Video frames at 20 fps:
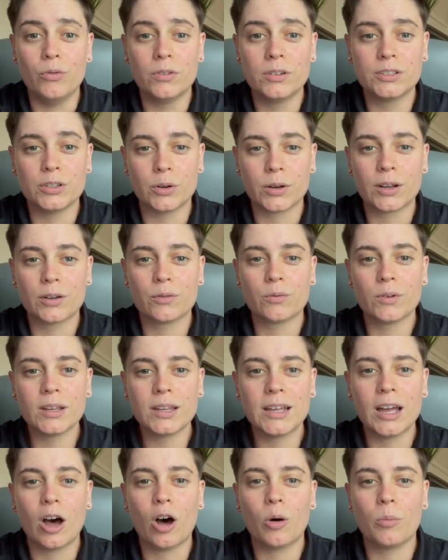So it can really
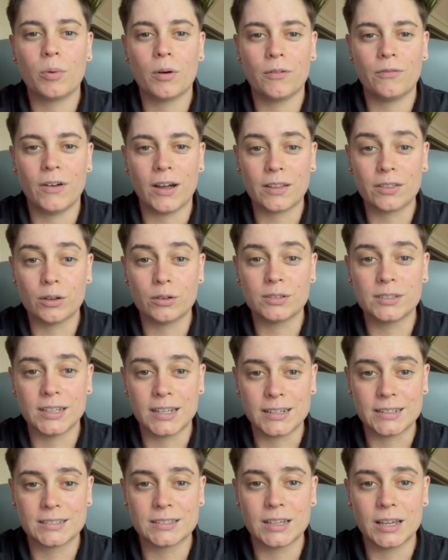help affect those
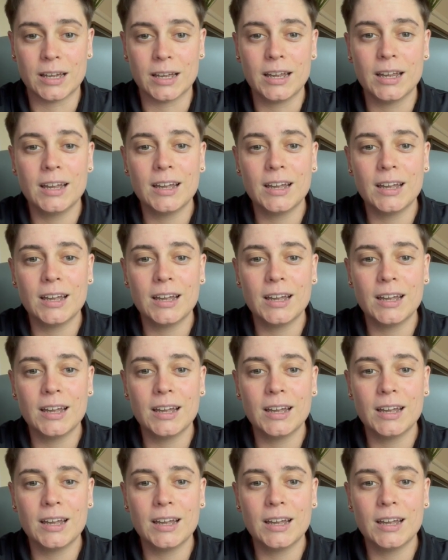things that